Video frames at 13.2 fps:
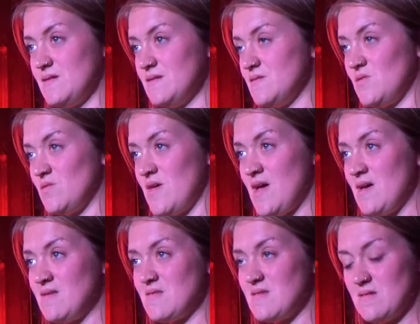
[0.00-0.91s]
Not
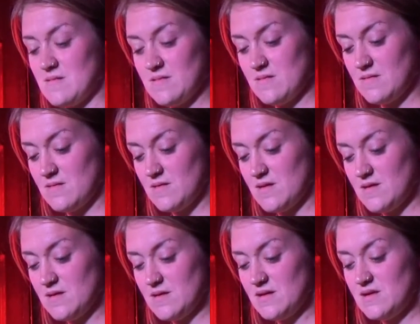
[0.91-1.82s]
this.
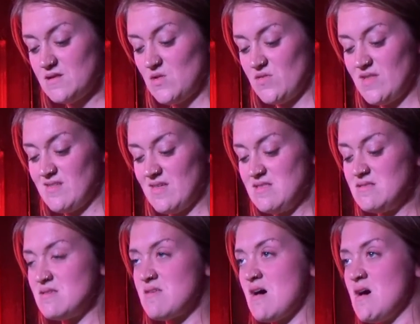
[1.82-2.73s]
Not this
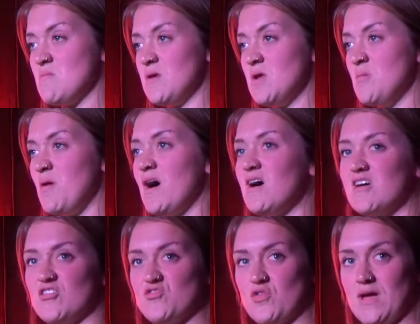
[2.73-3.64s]
indeterminate
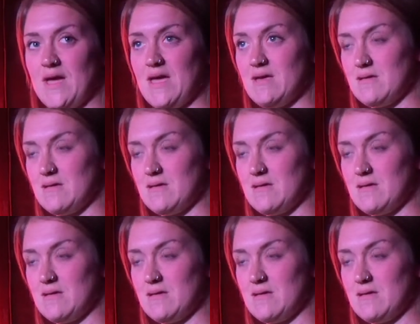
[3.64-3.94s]
purgatory.